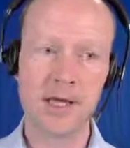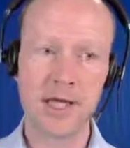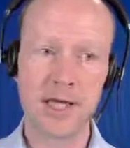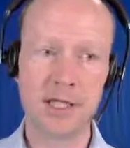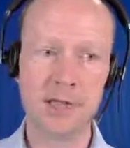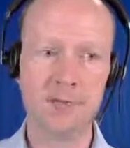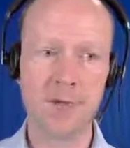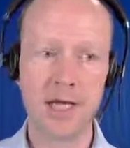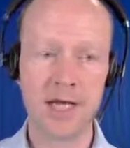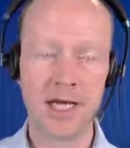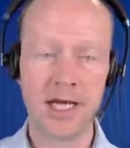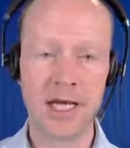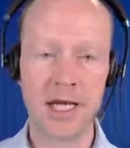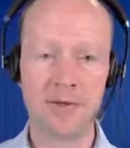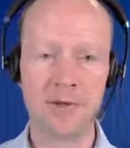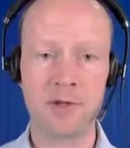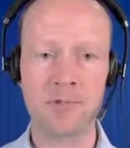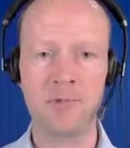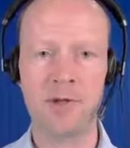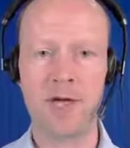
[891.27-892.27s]
it's being
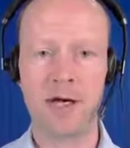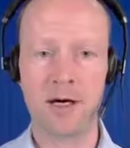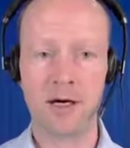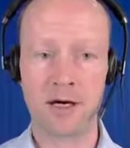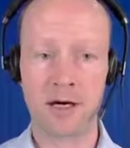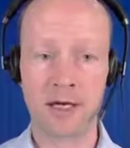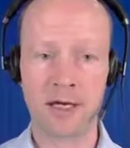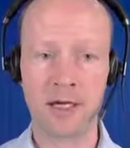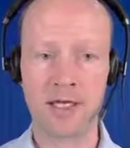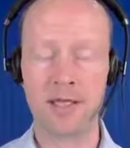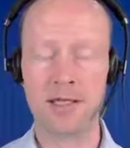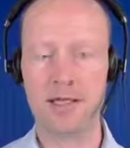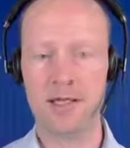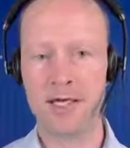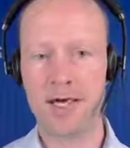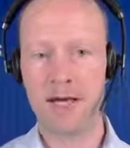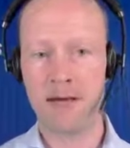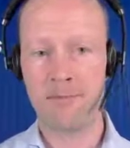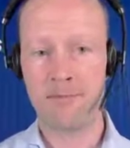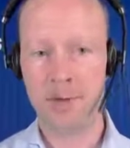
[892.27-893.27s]
kept behind
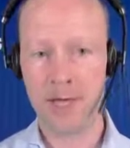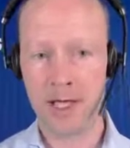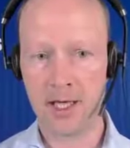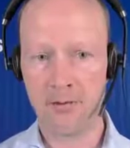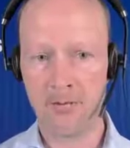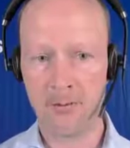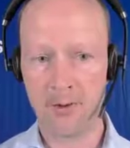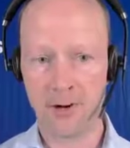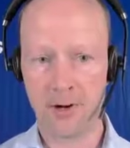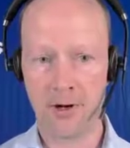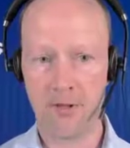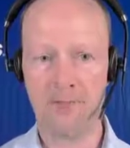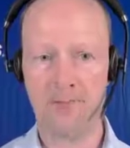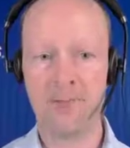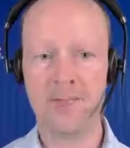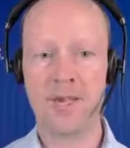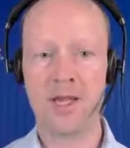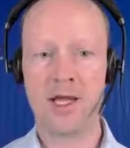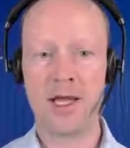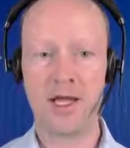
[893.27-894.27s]
people
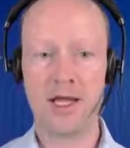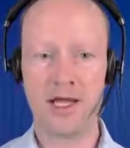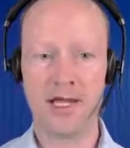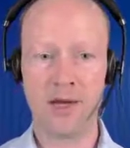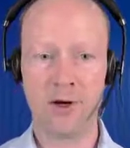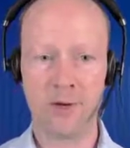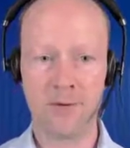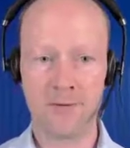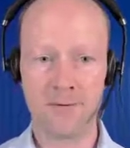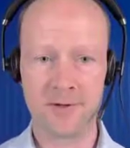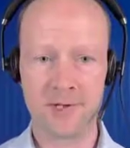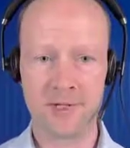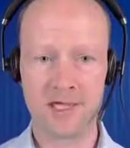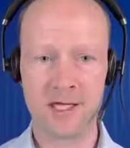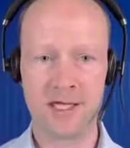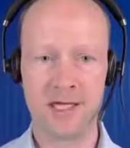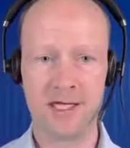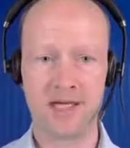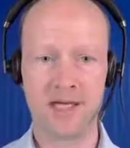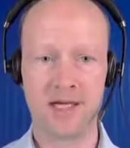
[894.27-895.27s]
in the
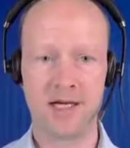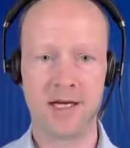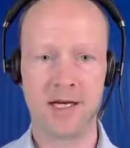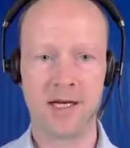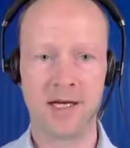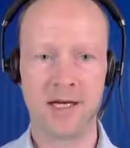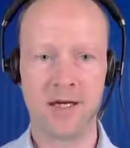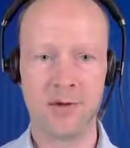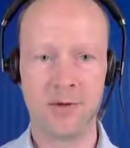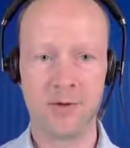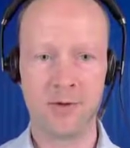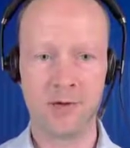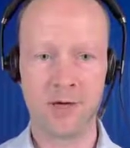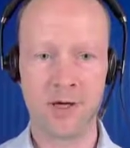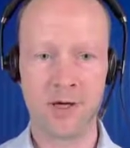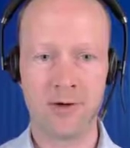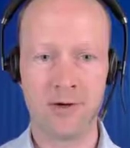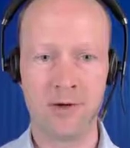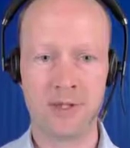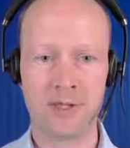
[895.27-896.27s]
offices. And now
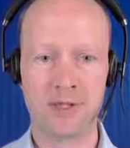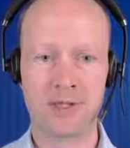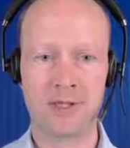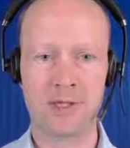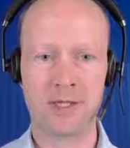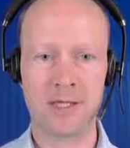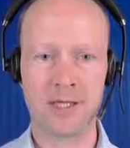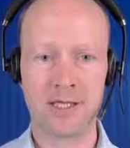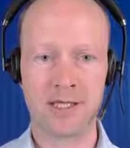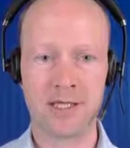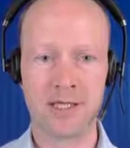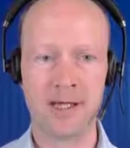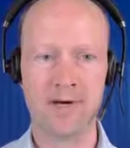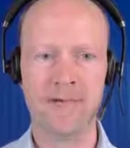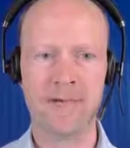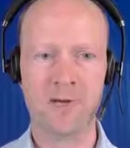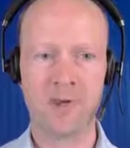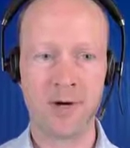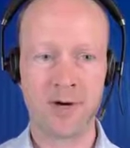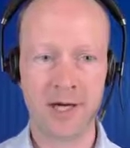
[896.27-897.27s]
as
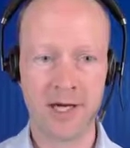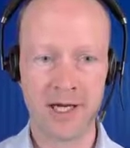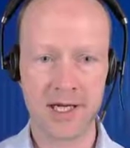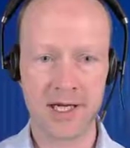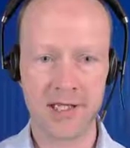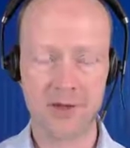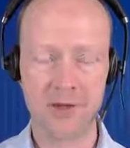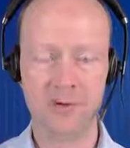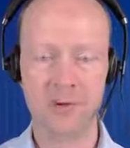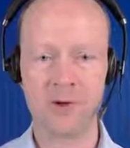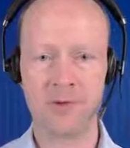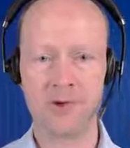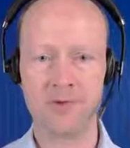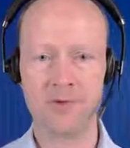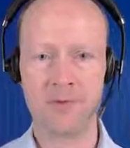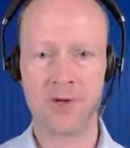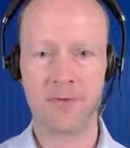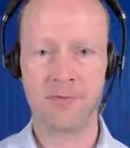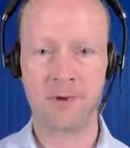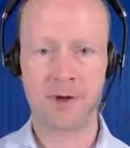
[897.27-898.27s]
everybody, so most
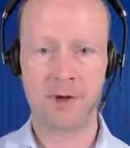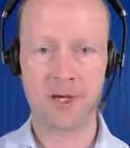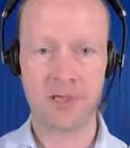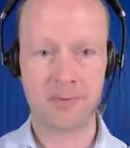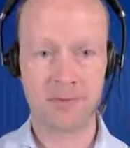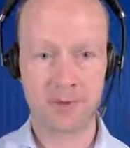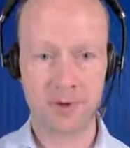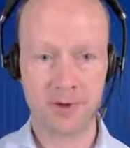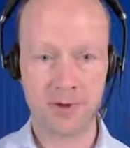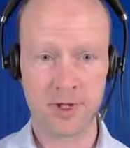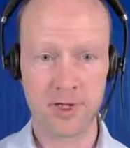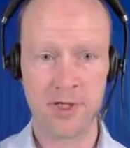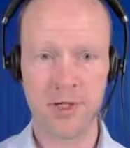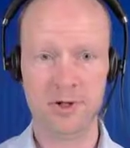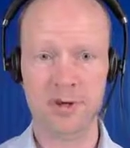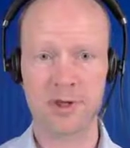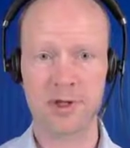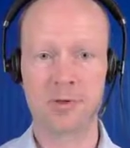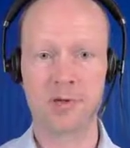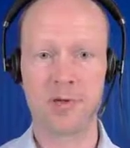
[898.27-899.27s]
people, especially in
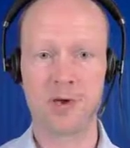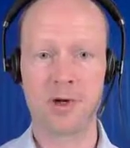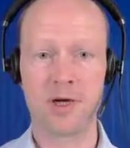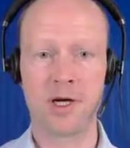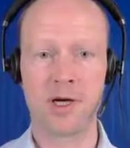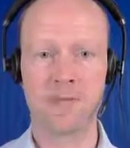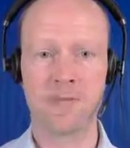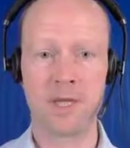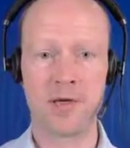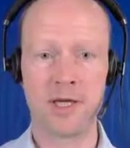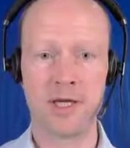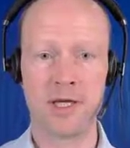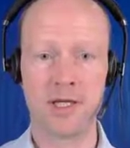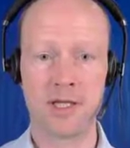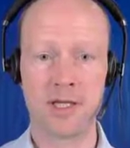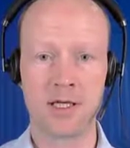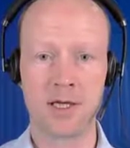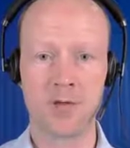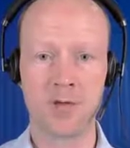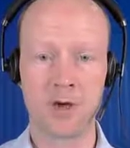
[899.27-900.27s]
knowledge work
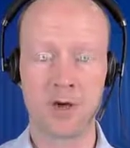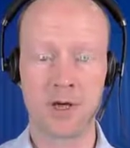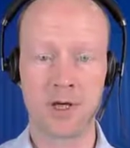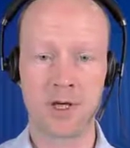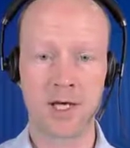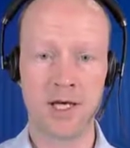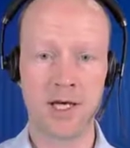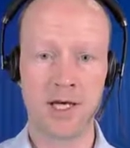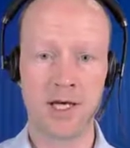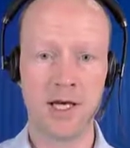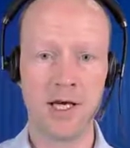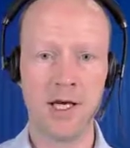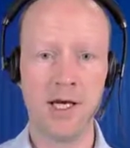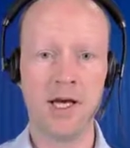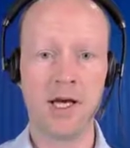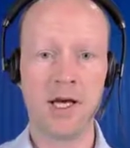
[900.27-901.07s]
companies, are working